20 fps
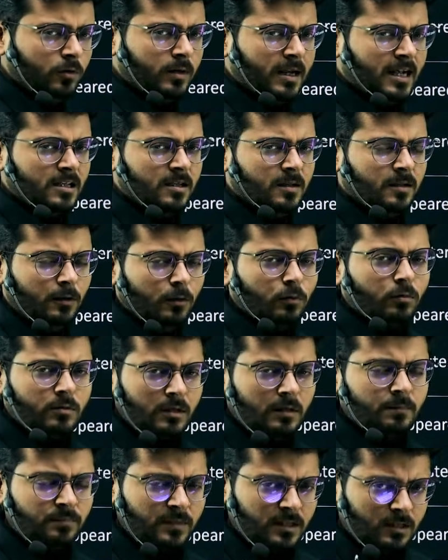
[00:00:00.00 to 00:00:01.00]
uh, you know,
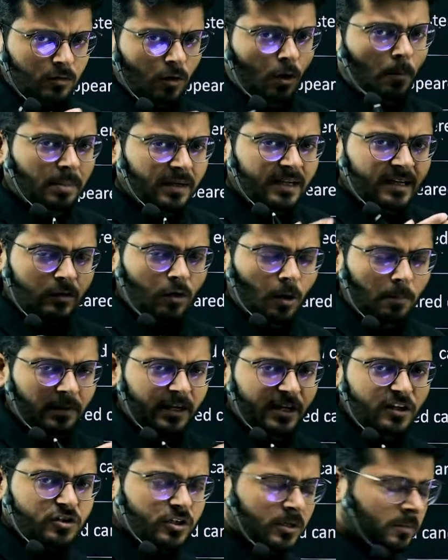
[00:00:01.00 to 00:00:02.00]
compet
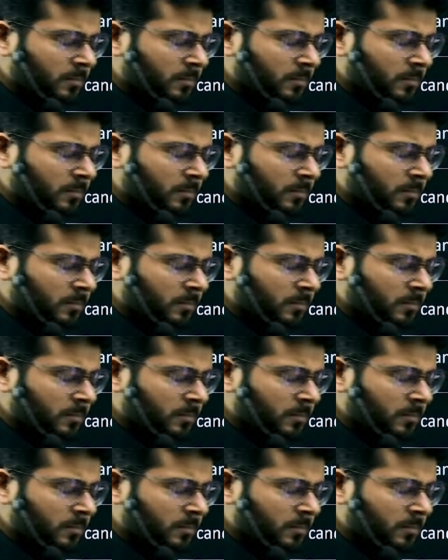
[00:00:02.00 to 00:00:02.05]
competition,